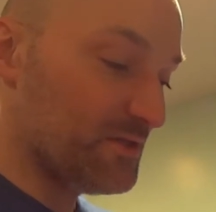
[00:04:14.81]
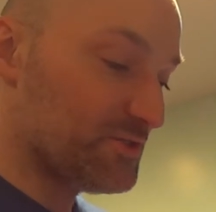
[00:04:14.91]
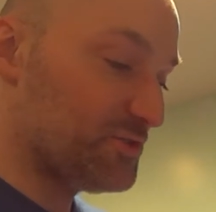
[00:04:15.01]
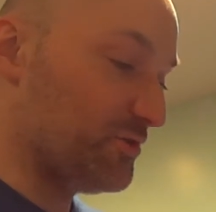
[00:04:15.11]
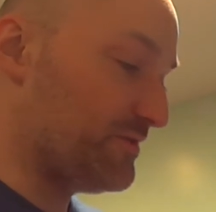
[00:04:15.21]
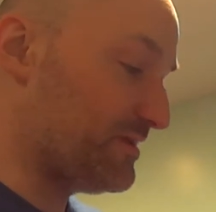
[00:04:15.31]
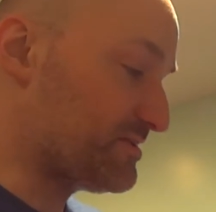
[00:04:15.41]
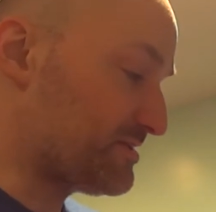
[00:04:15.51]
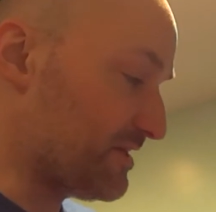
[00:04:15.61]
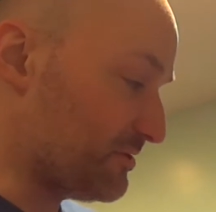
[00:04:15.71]
So
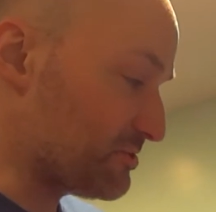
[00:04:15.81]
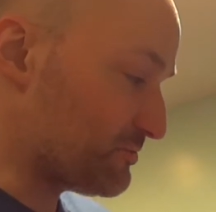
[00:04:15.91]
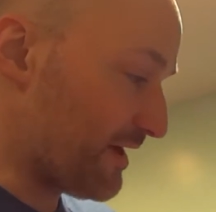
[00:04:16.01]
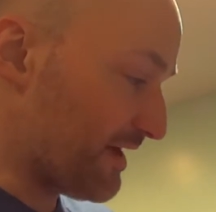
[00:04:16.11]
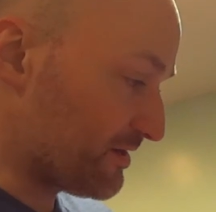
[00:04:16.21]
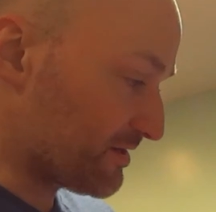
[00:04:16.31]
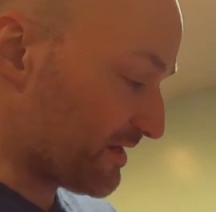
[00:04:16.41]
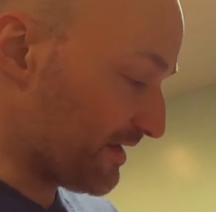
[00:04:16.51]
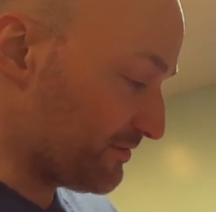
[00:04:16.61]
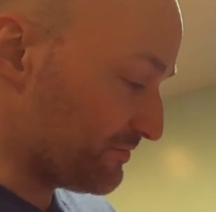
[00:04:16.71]
this tells you how to
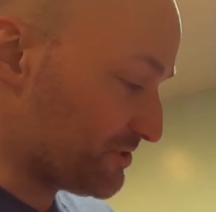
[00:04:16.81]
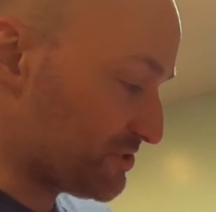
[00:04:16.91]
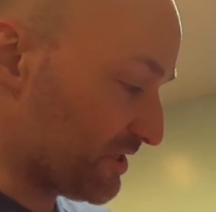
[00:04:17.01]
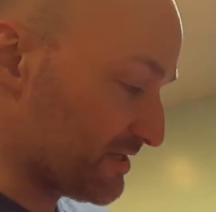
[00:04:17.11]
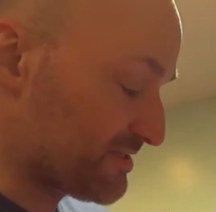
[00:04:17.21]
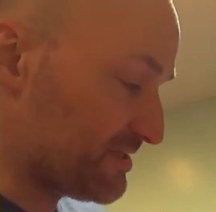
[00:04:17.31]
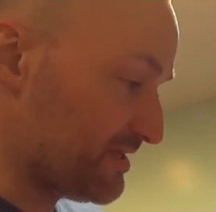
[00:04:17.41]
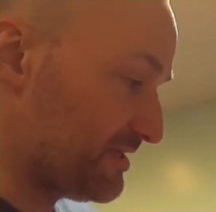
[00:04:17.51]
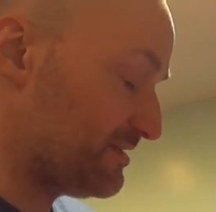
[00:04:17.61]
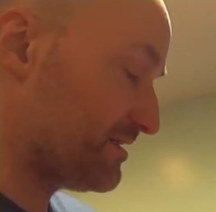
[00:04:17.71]
kind of adjust it,